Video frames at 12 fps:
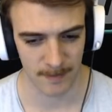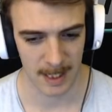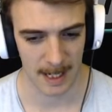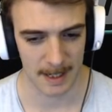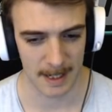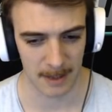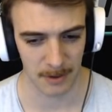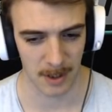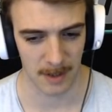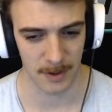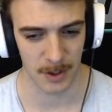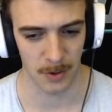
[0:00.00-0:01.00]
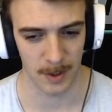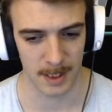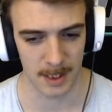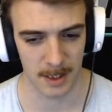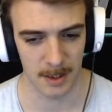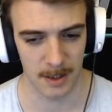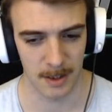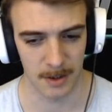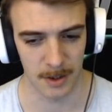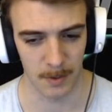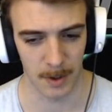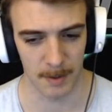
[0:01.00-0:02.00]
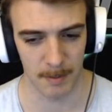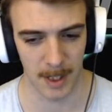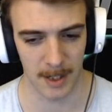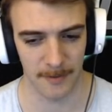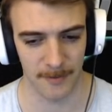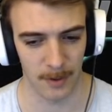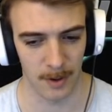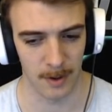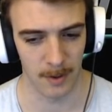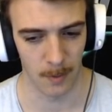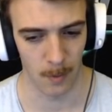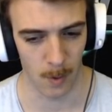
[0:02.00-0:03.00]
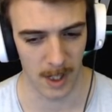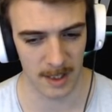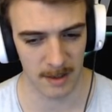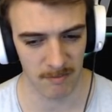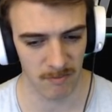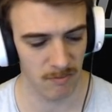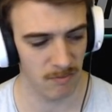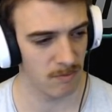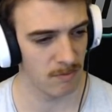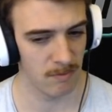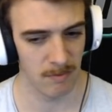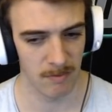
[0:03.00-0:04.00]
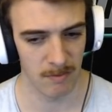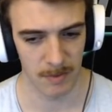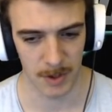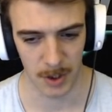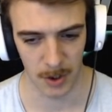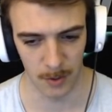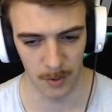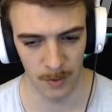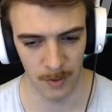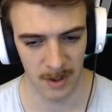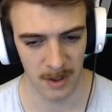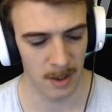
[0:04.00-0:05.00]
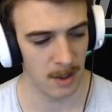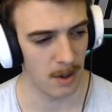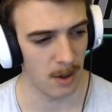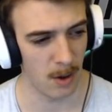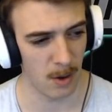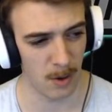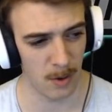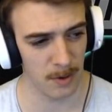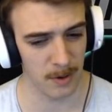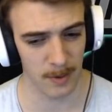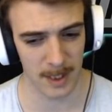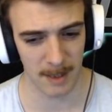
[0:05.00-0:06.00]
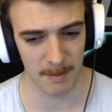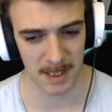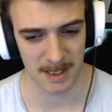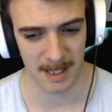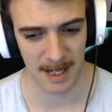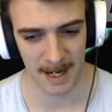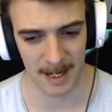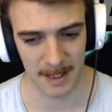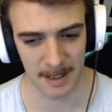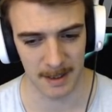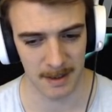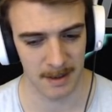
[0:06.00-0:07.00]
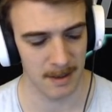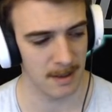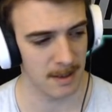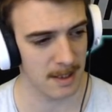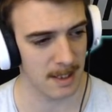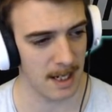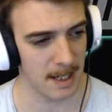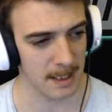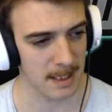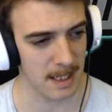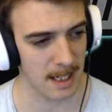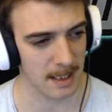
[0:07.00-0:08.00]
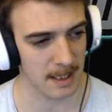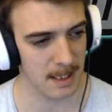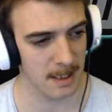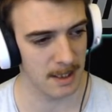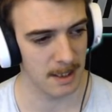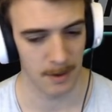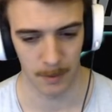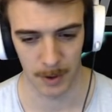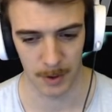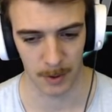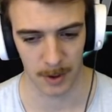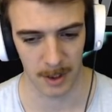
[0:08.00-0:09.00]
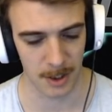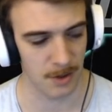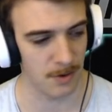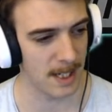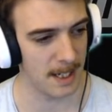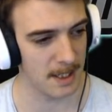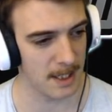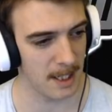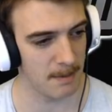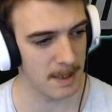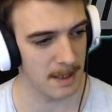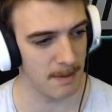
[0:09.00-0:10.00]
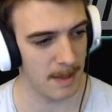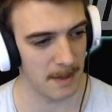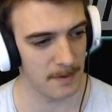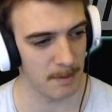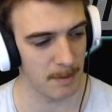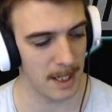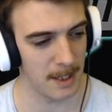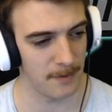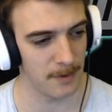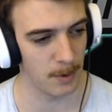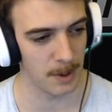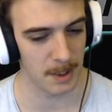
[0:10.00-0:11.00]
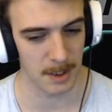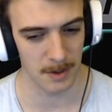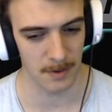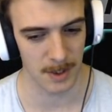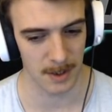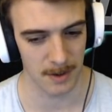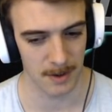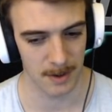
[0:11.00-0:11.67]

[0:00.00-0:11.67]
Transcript: and now you have a choice. Do you want to buy in for 1, 2, all the way up to 10 starting stacks, which will cost you 10 times the amount of the buy-in if you wanted to do so.